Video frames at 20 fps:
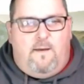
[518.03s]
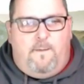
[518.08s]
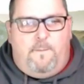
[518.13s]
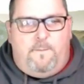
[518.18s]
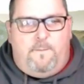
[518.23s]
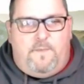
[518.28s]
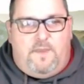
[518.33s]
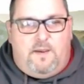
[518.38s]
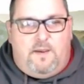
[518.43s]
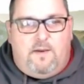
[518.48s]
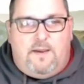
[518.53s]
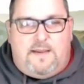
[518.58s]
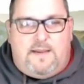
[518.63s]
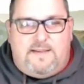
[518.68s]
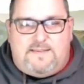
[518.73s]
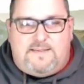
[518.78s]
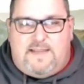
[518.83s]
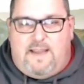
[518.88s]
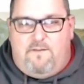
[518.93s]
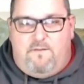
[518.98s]
there
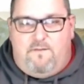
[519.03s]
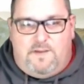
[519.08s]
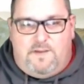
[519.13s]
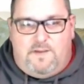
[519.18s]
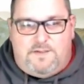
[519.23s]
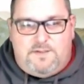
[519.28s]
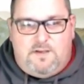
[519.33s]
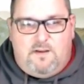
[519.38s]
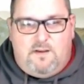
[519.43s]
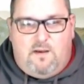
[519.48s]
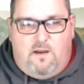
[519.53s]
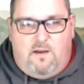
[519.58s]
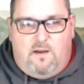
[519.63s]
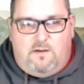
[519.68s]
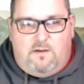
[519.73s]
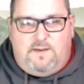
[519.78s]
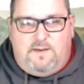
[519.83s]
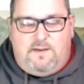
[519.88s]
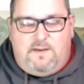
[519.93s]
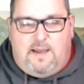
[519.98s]
is a vision
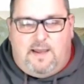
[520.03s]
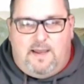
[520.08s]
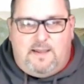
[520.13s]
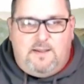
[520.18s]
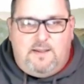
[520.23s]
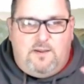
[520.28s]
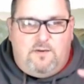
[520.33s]
call tonight.